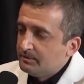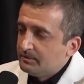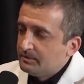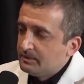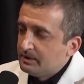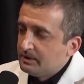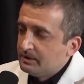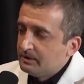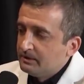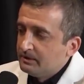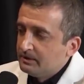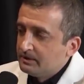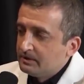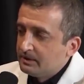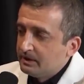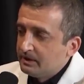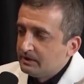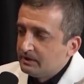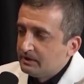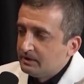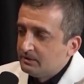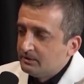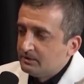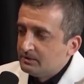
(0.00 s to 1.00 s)
It looked like
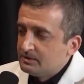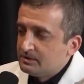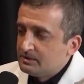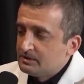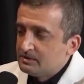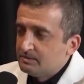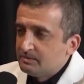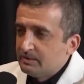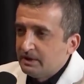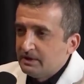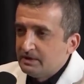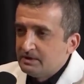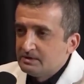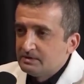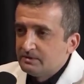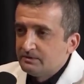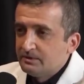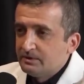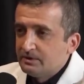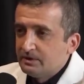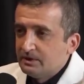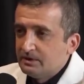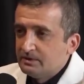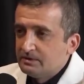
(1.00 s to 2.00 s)
there was a space
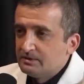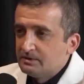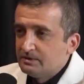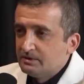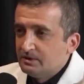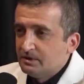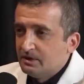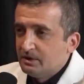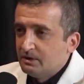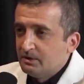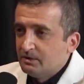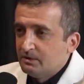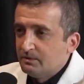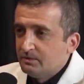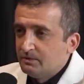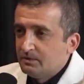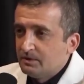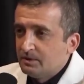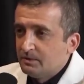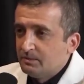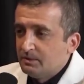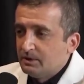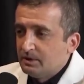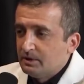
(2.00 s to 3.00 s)
for things to go
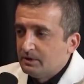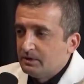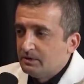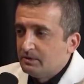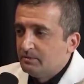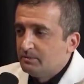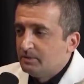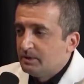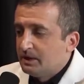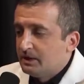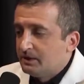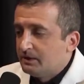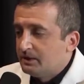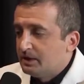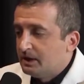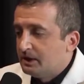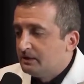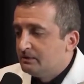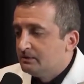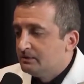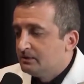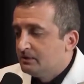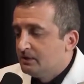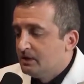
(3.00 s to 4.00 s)
a bit better.
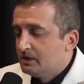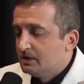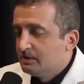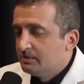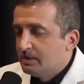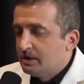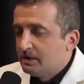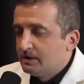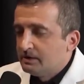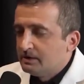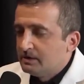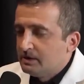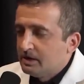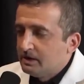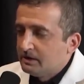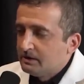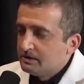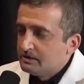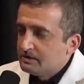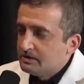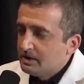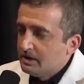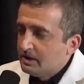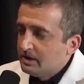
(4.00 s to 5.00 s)
I talked about it a lot at
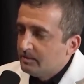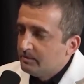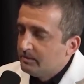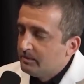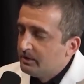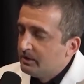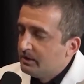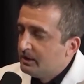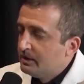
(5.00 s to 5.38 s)
the time.